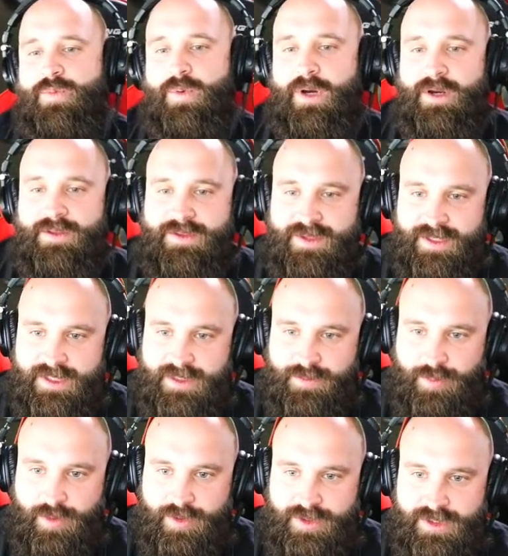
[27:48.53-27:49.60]
where this
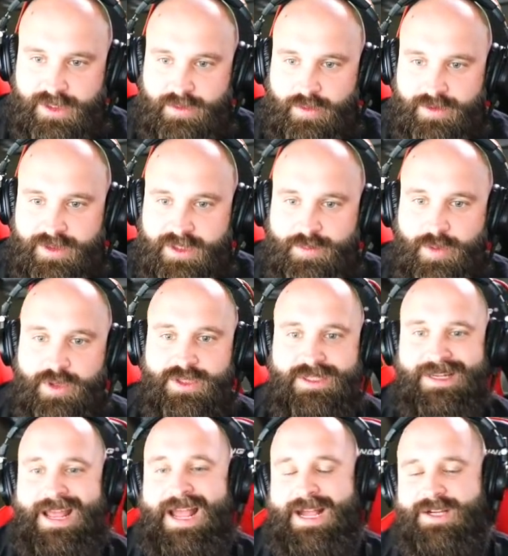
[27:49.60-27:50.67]
person or this
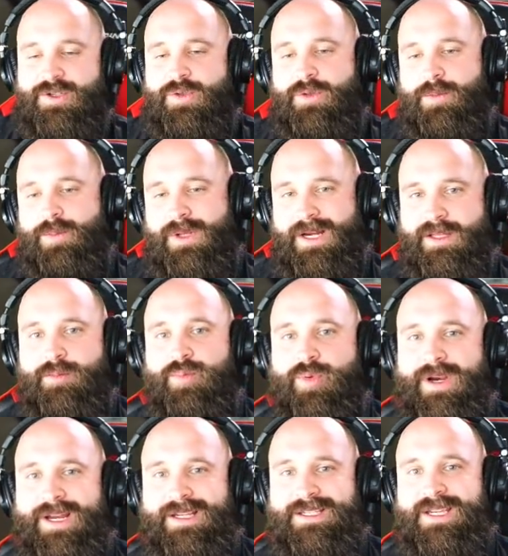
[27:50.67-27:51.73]
person had to apply the
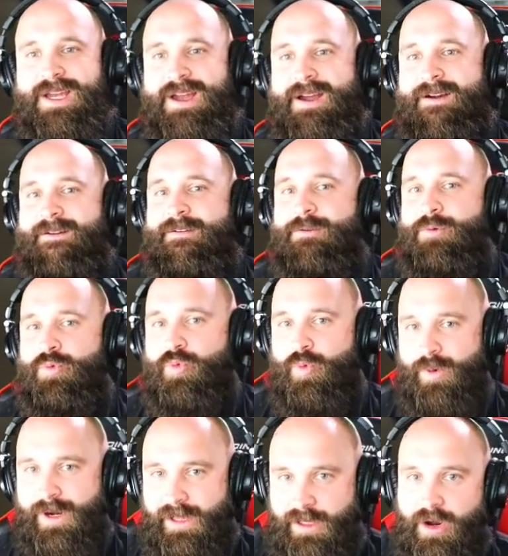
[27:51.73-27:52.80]
brakes
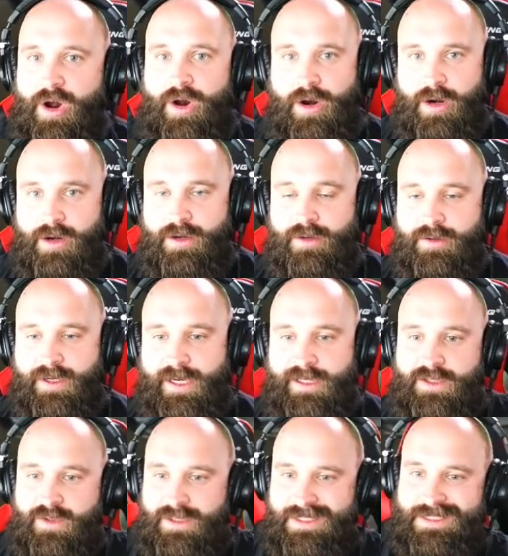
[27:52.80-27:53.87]
really hard. Okay,
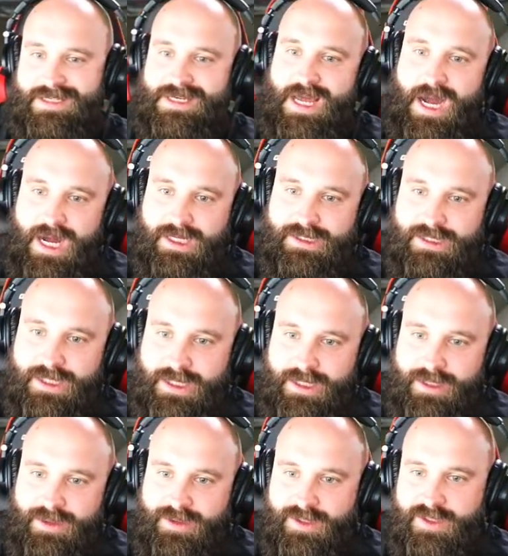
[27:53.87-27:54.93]
so it's not
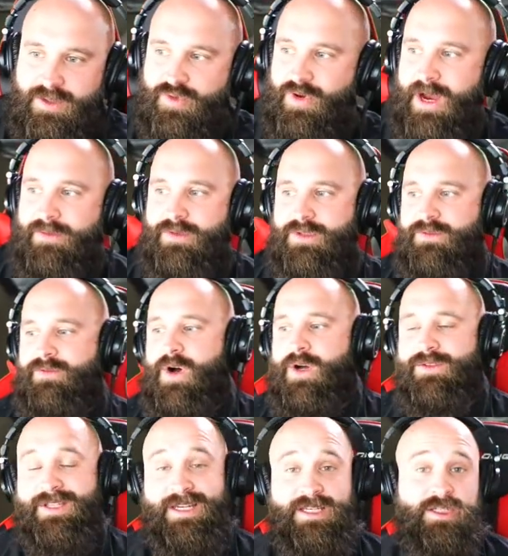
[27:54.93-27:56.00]
this driver's
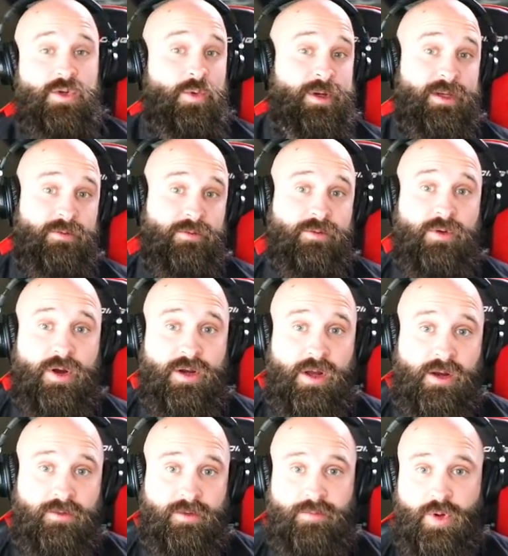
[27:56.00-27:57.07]
fault that he's going in front
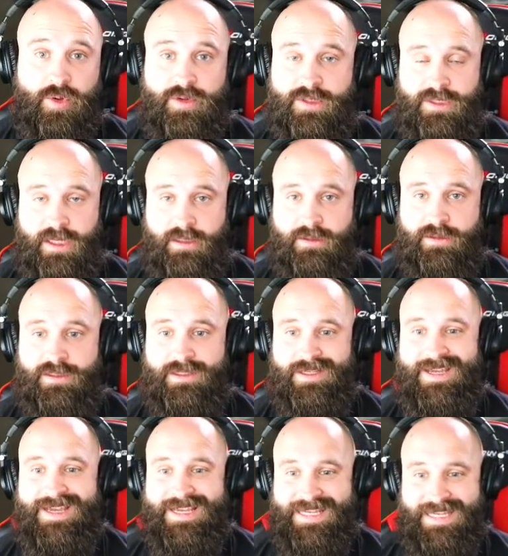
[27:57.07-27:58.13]
of a
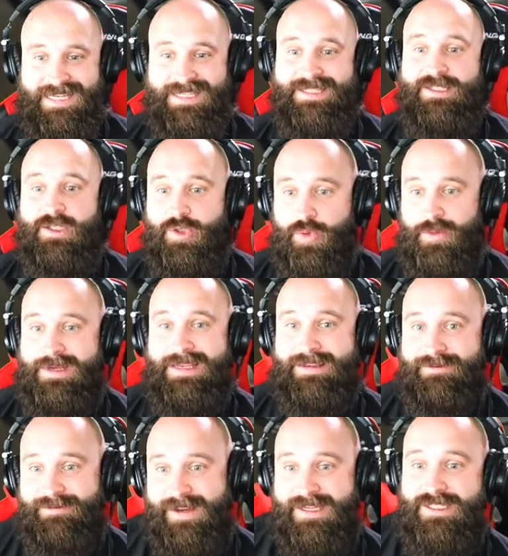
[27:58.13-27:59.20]
motorcyclist. He's doing
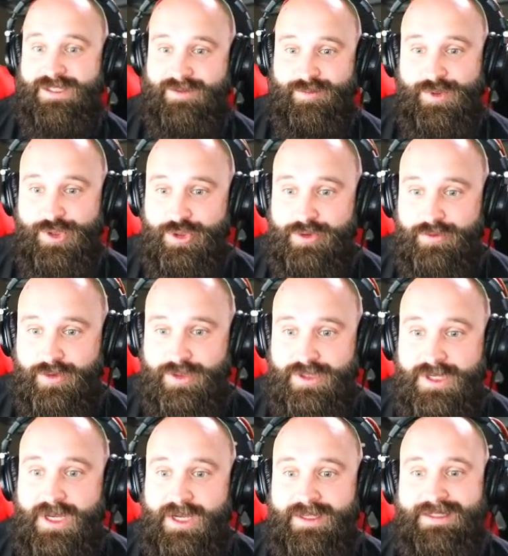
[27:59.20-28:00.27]
evasive
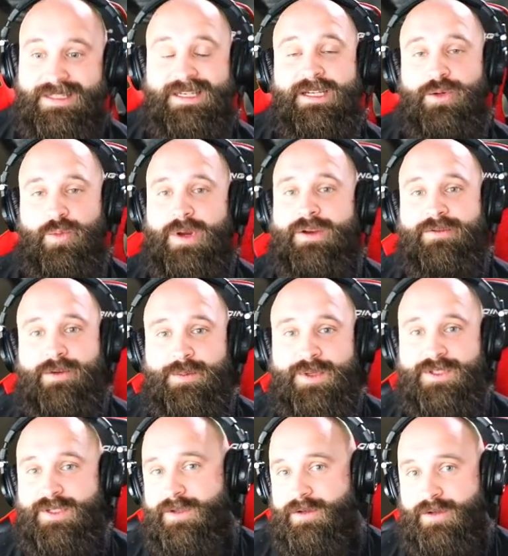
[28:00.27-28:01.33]
maneuvers to get away from
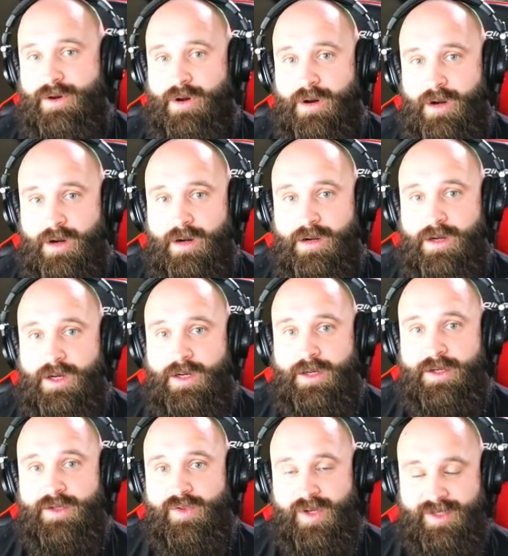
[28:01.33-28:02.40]
this other car.
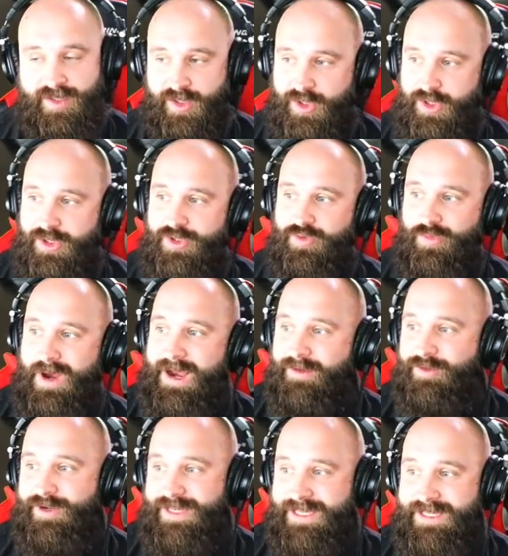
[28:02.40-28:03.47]
So, as a good
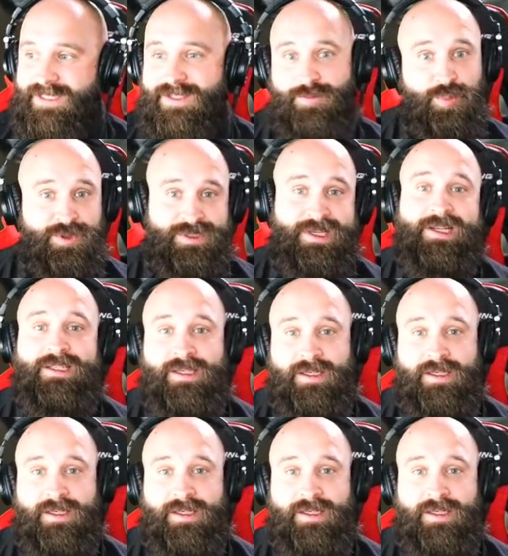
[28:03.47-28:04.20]
driver, he's protecting